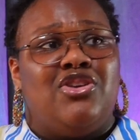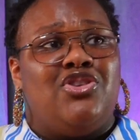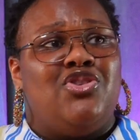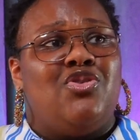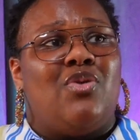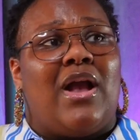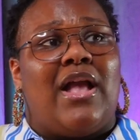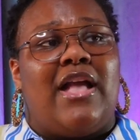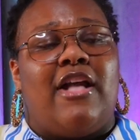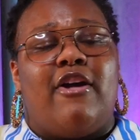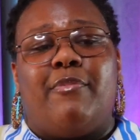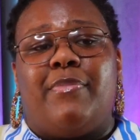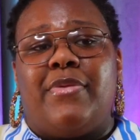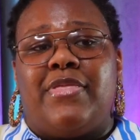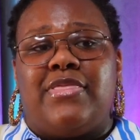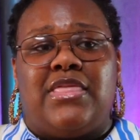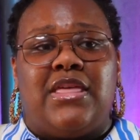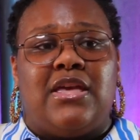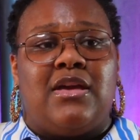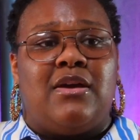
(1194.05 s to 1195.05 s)
You are
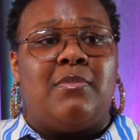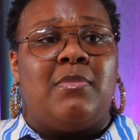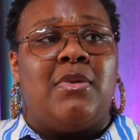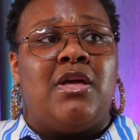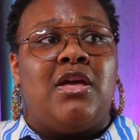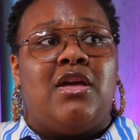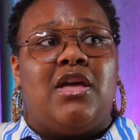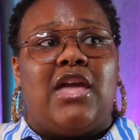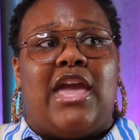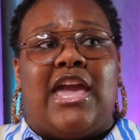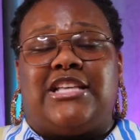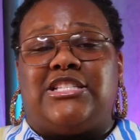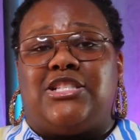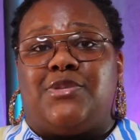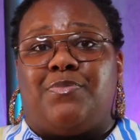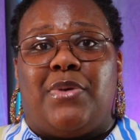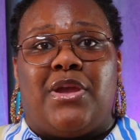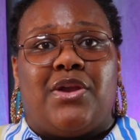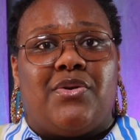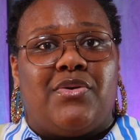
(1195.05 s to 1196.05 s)
helping them
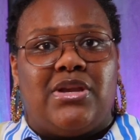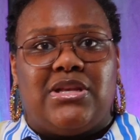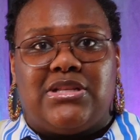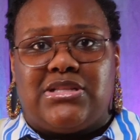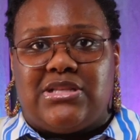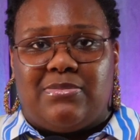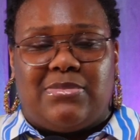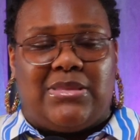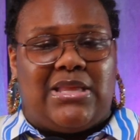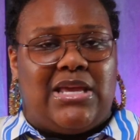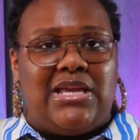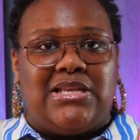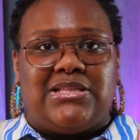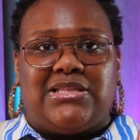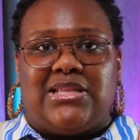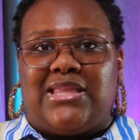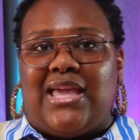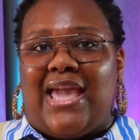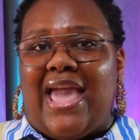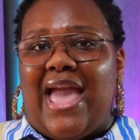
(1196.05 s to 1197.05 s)
experience some things
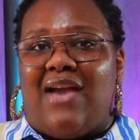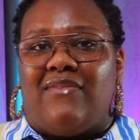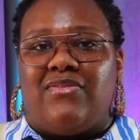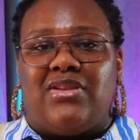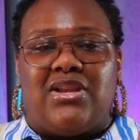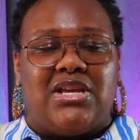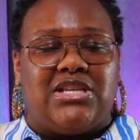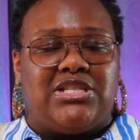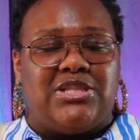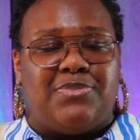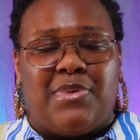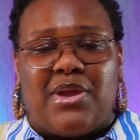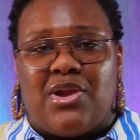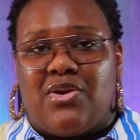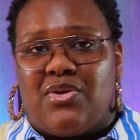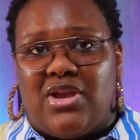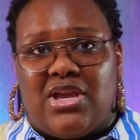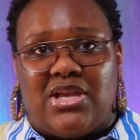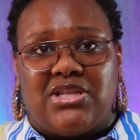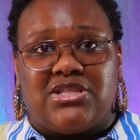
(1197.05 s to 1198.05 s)
that they haven't
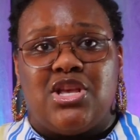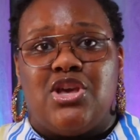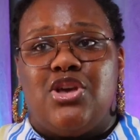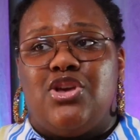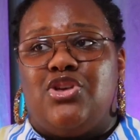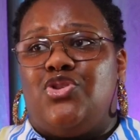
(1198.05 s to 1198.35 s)
experienced.